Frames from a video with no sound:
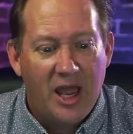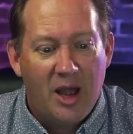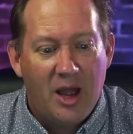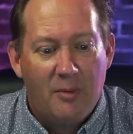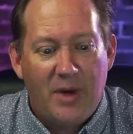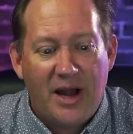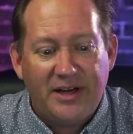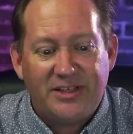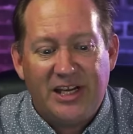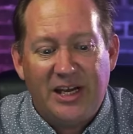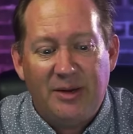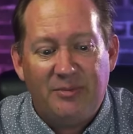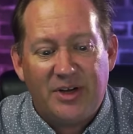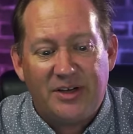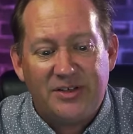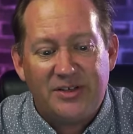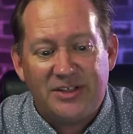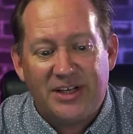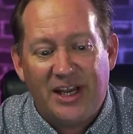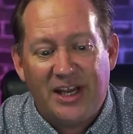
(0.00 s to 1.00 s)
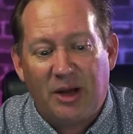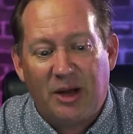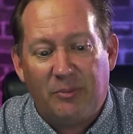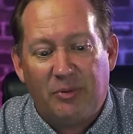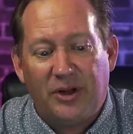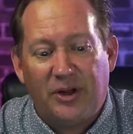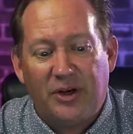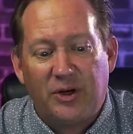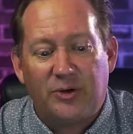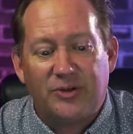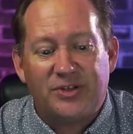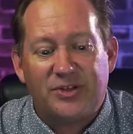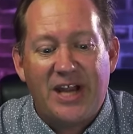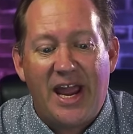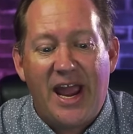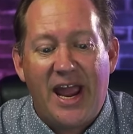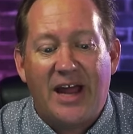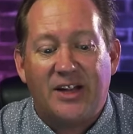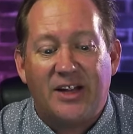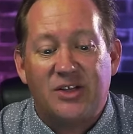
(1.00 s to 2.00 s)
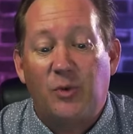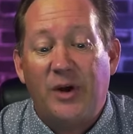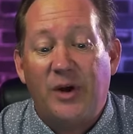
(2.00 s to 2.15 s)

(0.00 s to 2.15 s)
My team doesn't take a political stance.